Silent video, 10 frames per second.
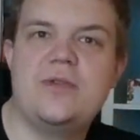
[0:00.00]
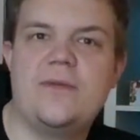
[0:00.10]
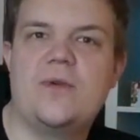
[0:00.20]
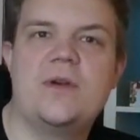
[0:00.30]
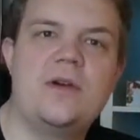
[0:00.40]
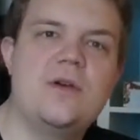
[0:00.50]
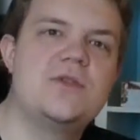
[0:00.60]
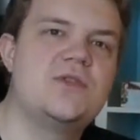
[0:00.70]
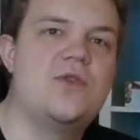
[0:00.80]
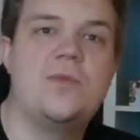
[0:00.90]
you have 4
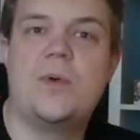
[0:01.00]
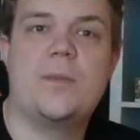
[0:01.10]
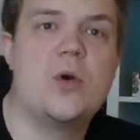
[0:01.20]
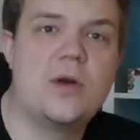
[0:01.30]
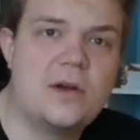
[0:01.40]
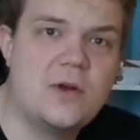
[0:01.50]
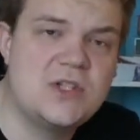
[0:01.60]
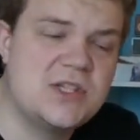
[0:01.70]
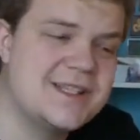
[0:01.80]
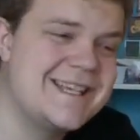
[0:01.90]
enclosures, you have more
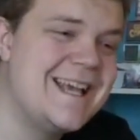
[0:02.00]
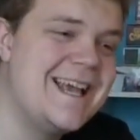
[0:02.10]
enclosures.